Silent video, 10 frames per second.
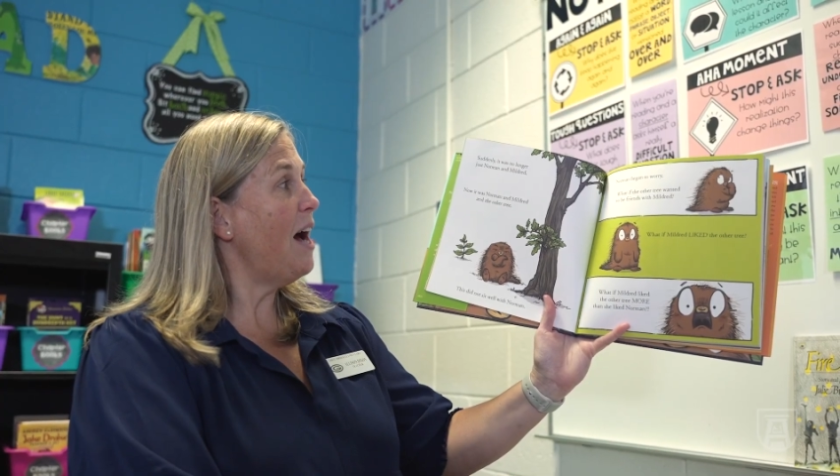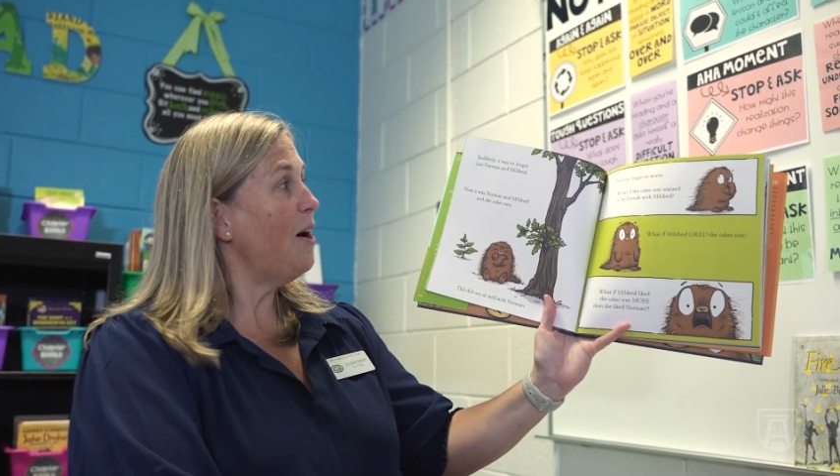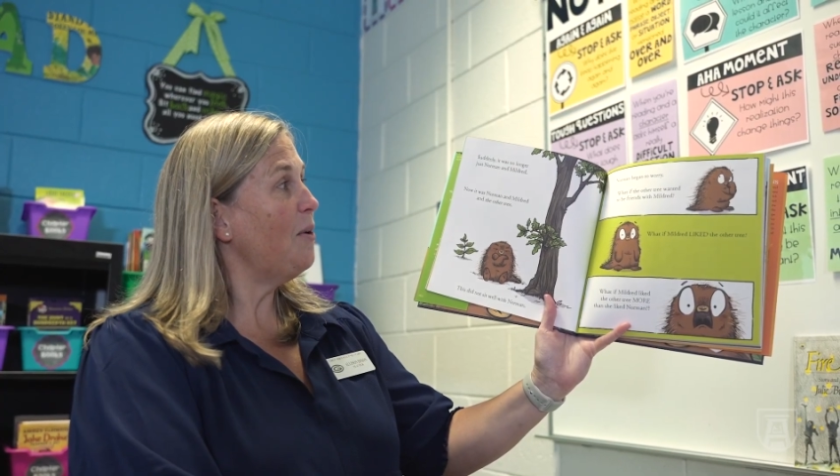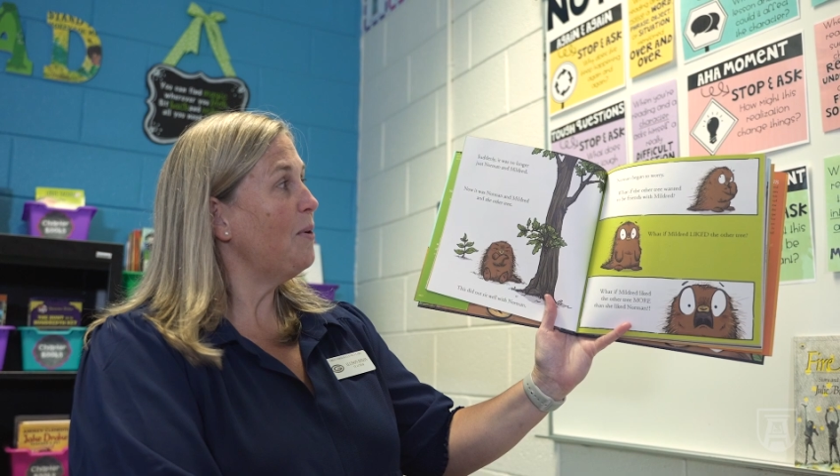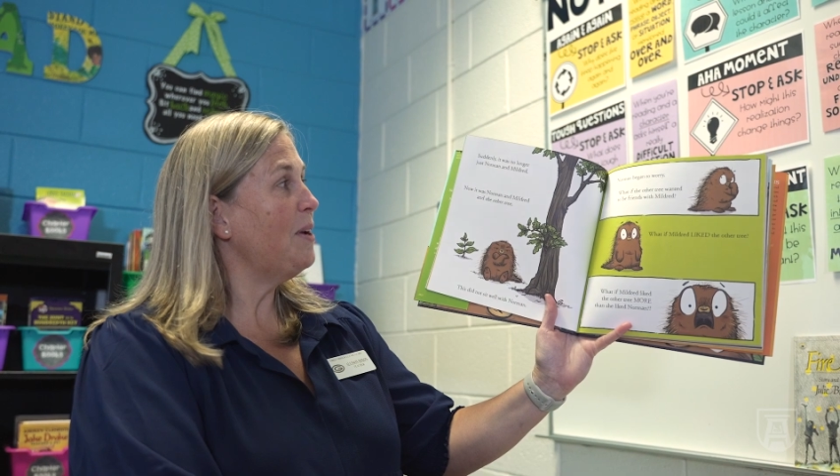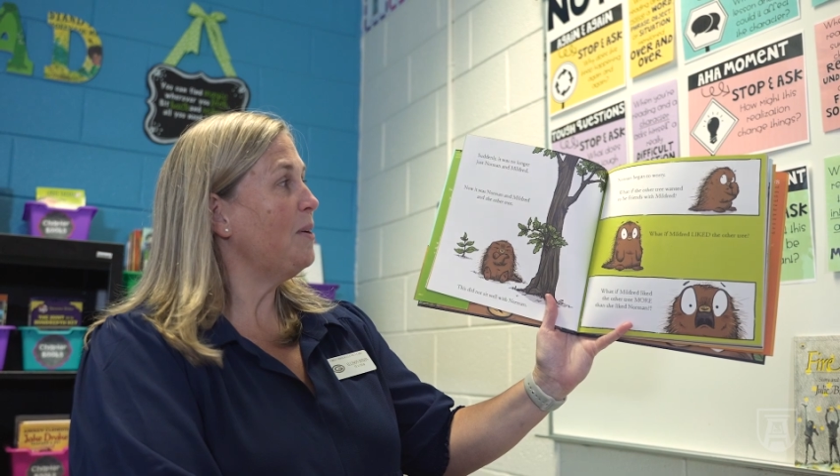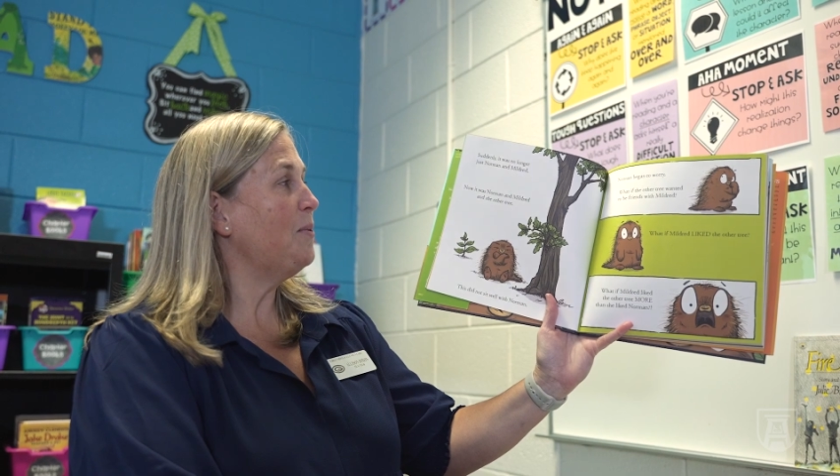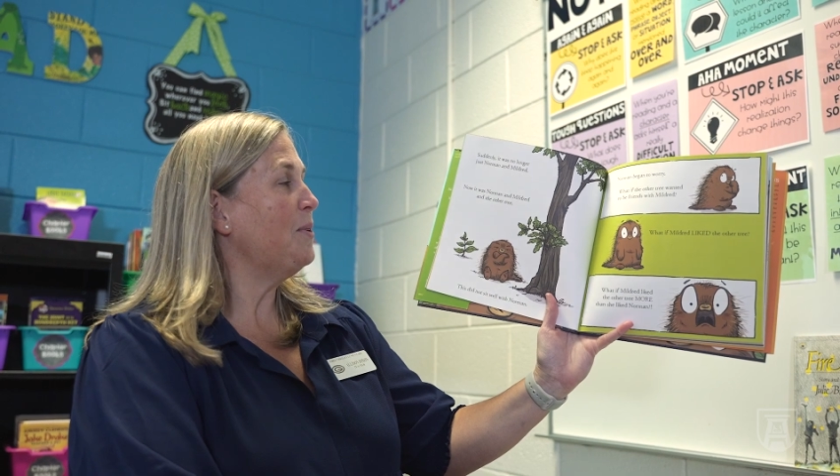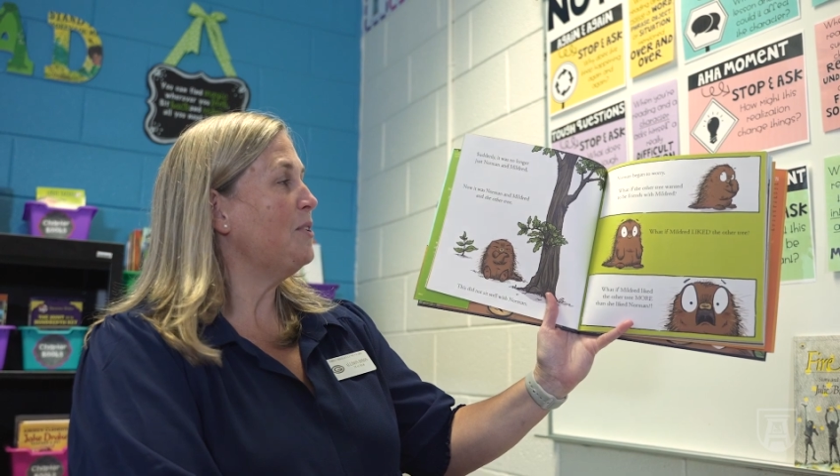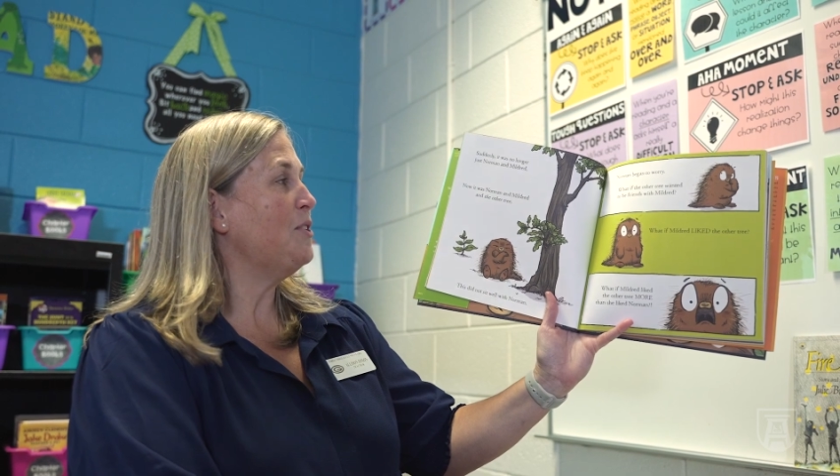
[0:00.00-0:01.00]
read aloud
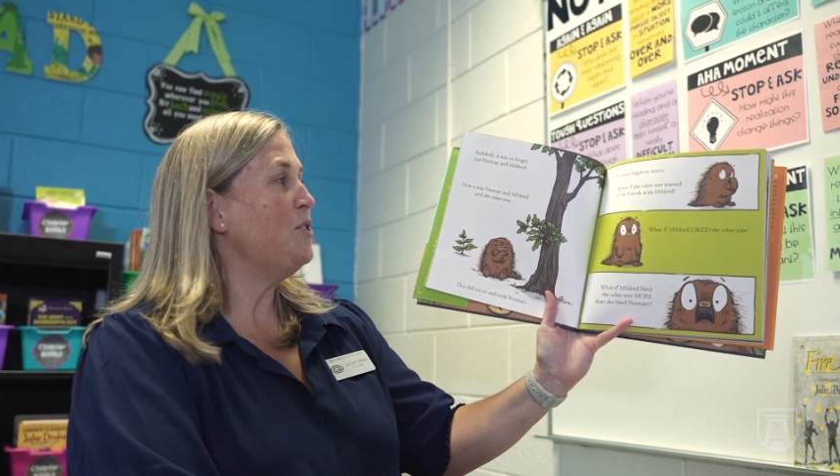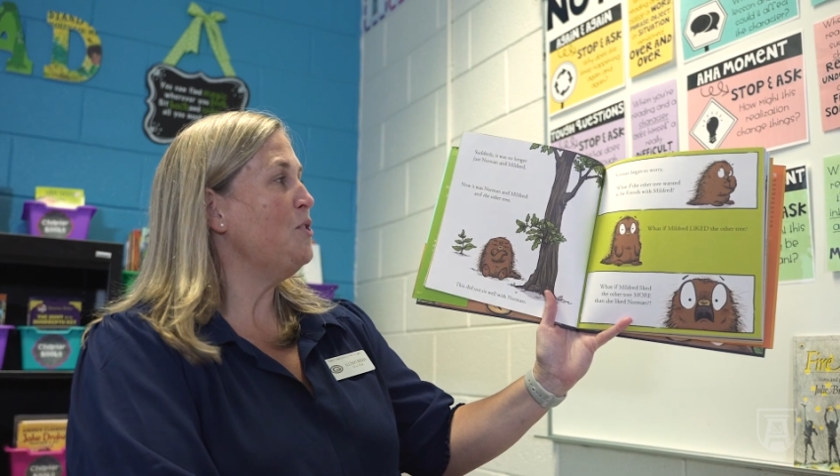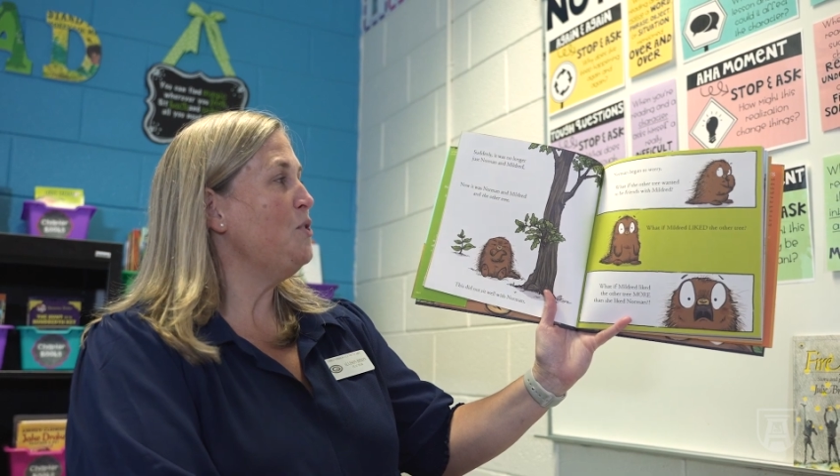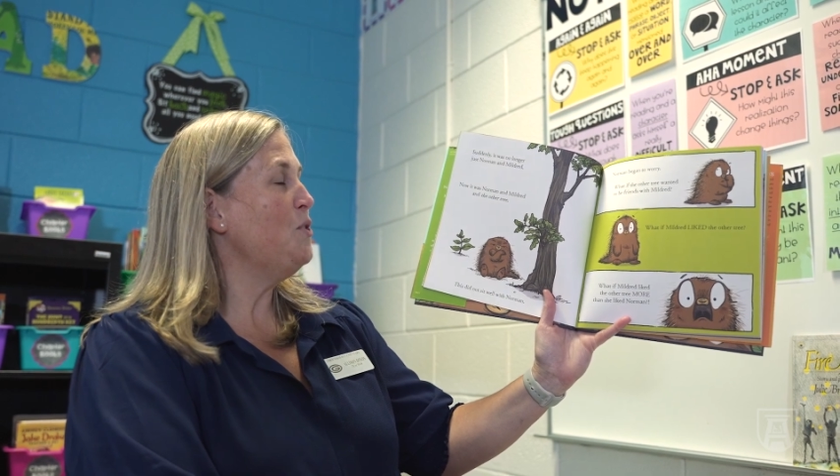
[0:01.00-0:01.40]
to children.